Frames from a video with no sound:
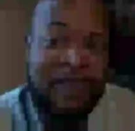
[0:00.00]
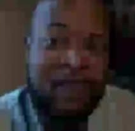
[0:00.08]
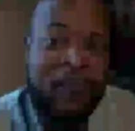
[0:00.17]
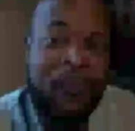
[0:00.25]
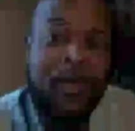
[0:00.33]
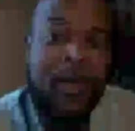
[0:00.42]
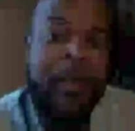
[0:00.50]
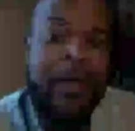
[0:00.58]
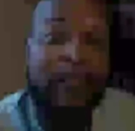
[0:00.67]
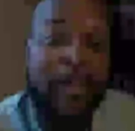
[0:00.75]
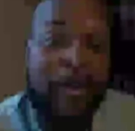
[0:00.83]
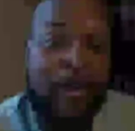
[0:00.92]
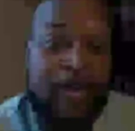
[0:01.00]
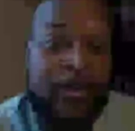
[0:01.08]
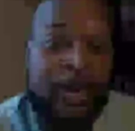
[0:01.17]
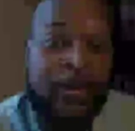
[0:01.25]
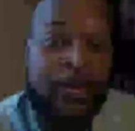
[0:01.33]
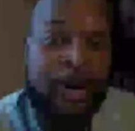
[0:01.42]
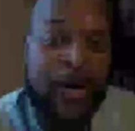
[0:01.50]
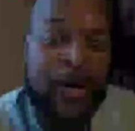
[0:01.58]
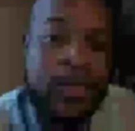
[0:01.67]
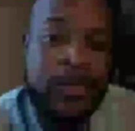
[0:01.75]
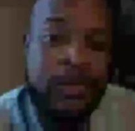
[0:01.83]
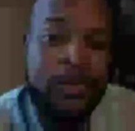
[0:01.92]
Yes. But if there are some
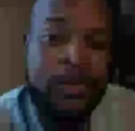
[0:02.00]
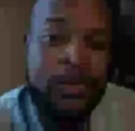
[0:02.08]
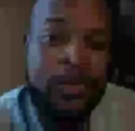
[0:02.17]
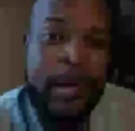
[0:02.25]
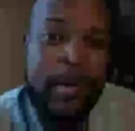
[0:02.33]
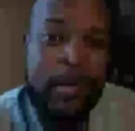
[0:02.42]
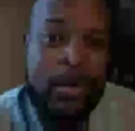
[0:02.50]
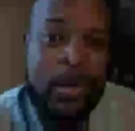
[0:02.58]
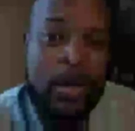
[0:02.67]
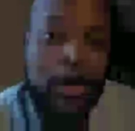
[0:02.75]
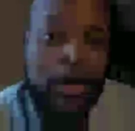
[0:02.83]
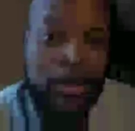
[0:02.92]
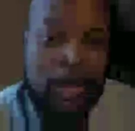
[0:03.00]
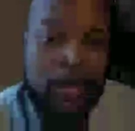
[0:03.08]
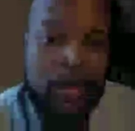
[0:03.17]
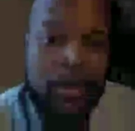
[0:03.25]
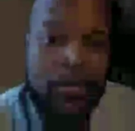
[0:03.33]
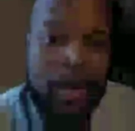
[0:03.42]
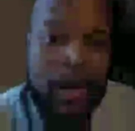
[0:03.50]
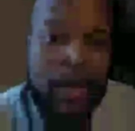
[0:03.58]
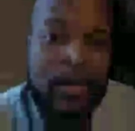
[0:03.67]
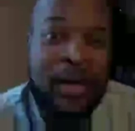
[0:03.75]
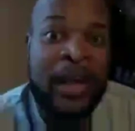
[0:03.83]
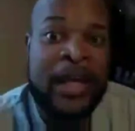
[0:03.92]
friends who you may be uncomfortable around,
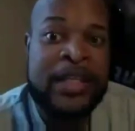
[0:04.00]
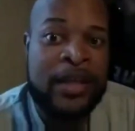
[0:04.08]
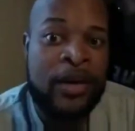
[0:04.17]
it's